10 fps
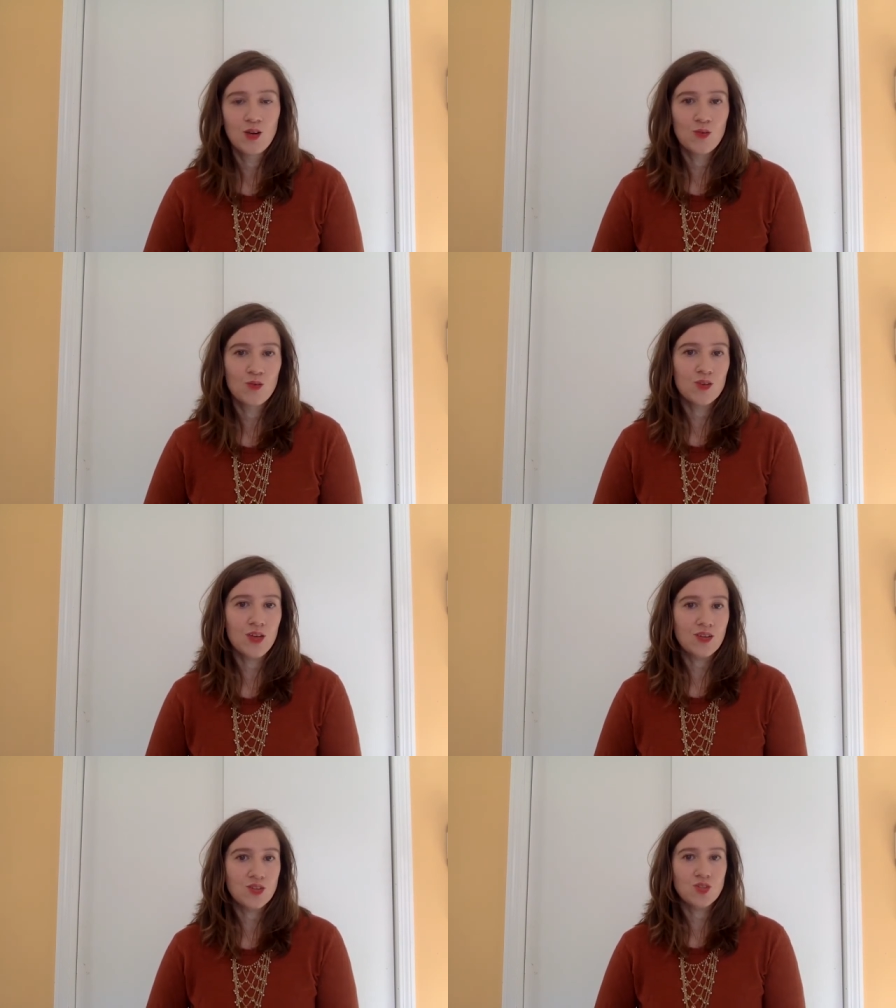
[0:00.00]

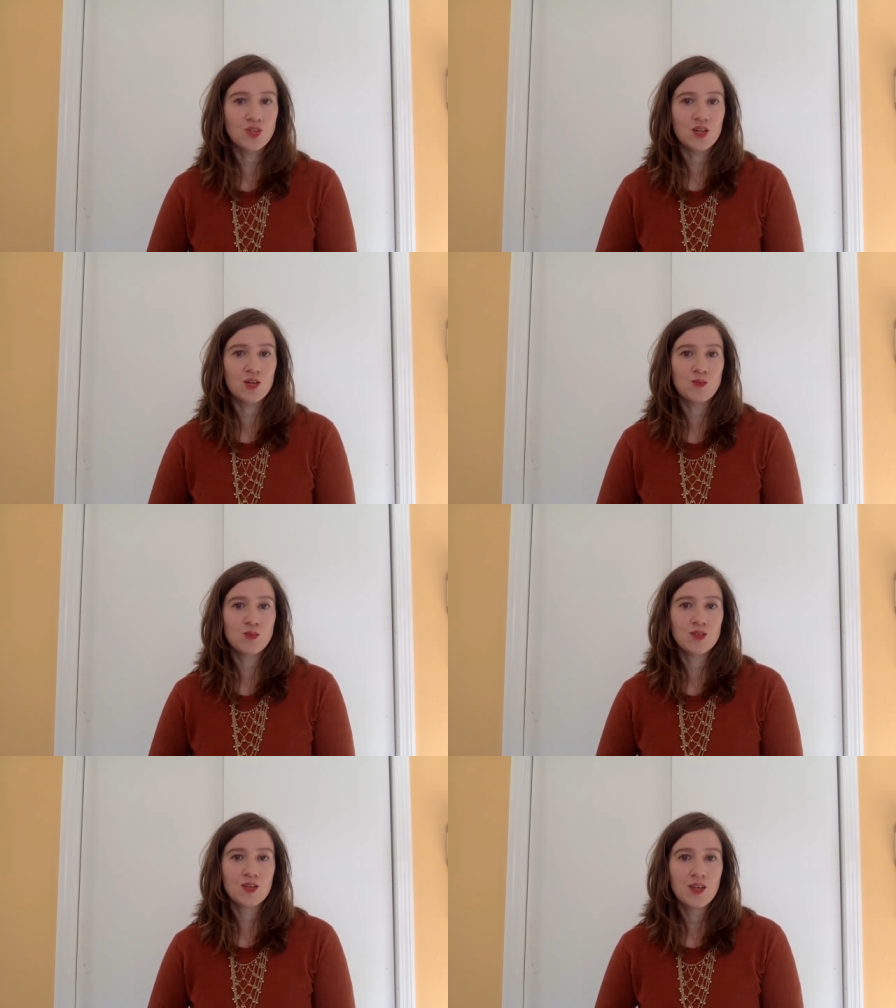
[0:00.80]

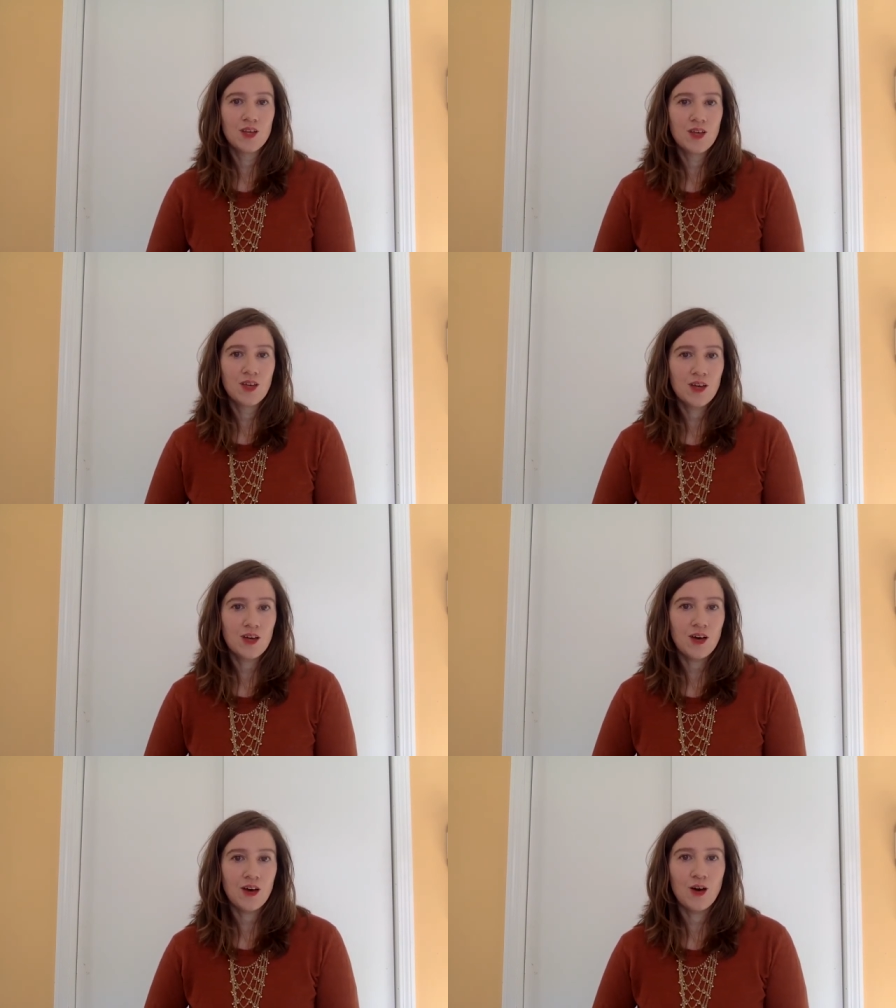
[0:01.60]
relationships.
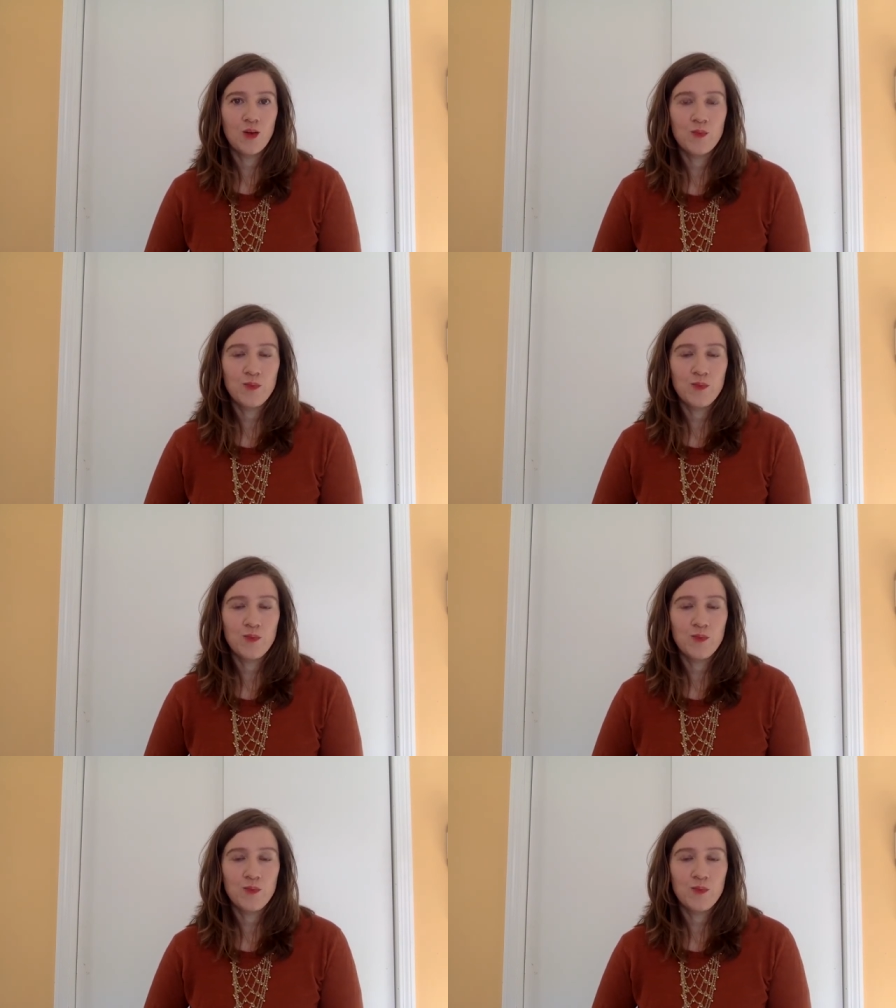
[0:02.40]
Um,